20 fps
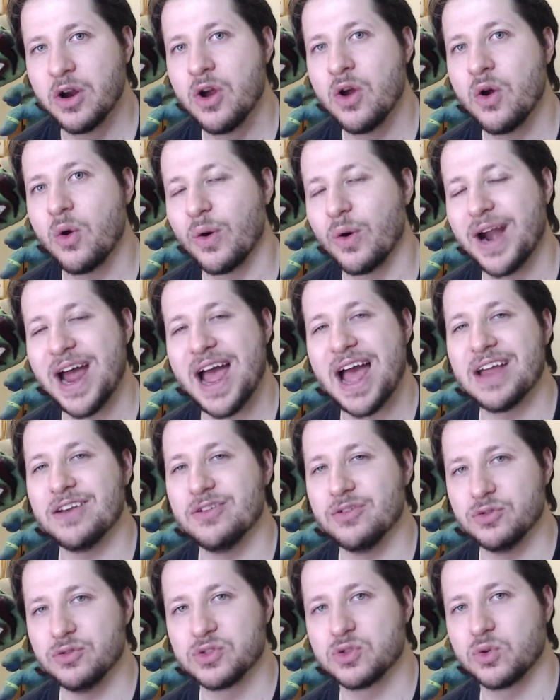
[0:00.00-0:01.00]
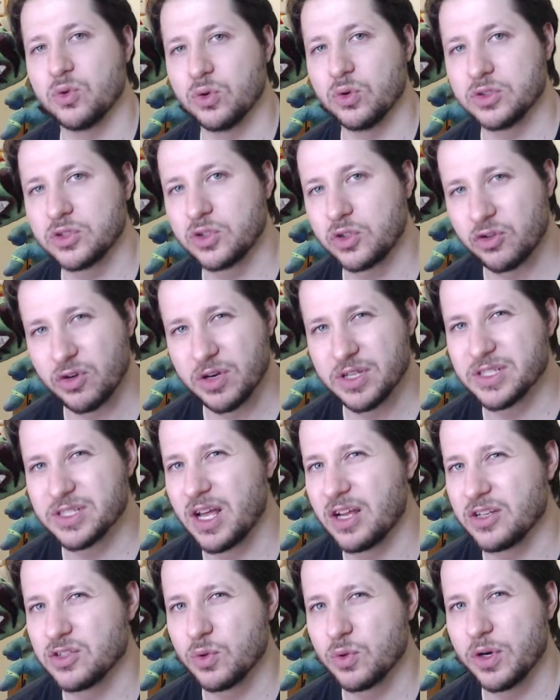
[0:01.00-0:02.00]
or at NewSchoolChris
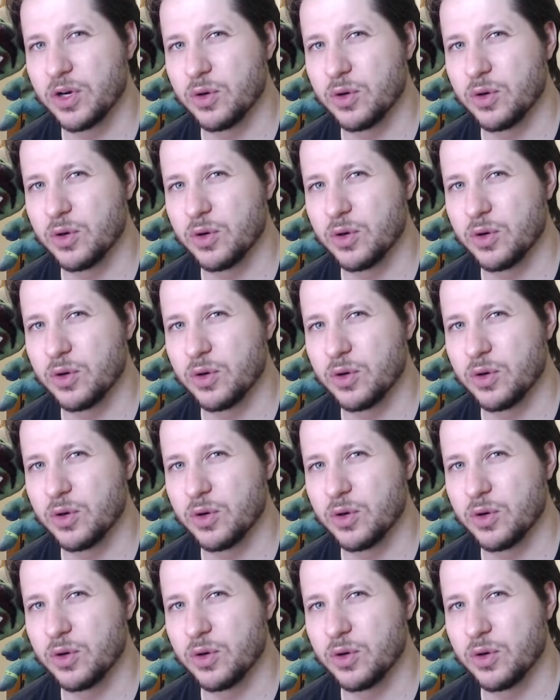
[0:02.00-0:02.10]
on Twitter,